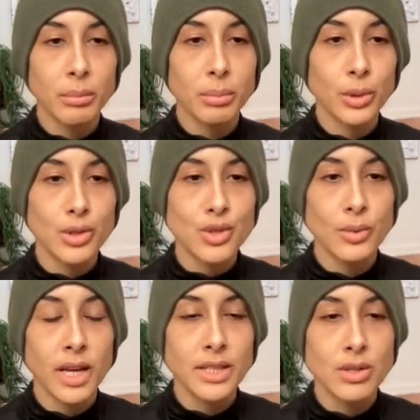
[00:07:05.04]
get
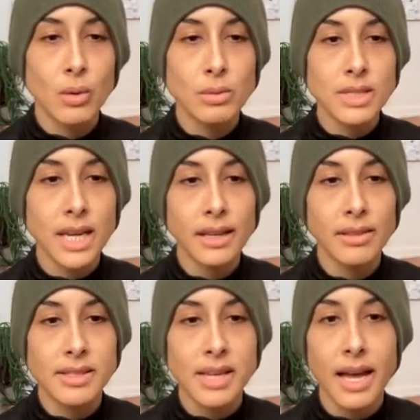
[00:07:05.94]
pushed when I don't take
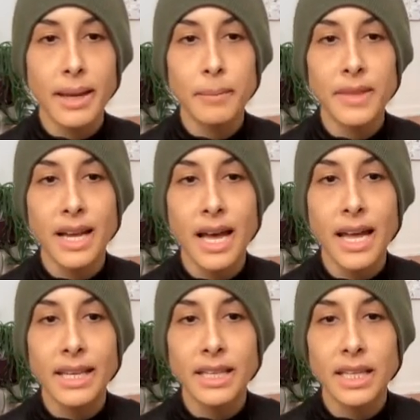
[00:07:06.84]
the time that
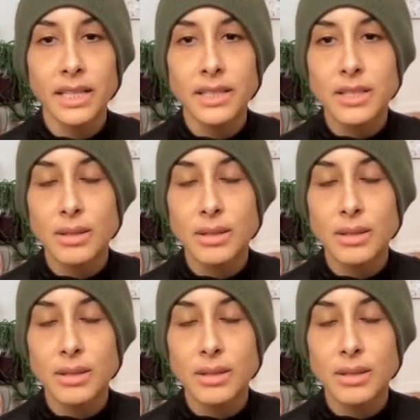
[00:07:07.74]
I need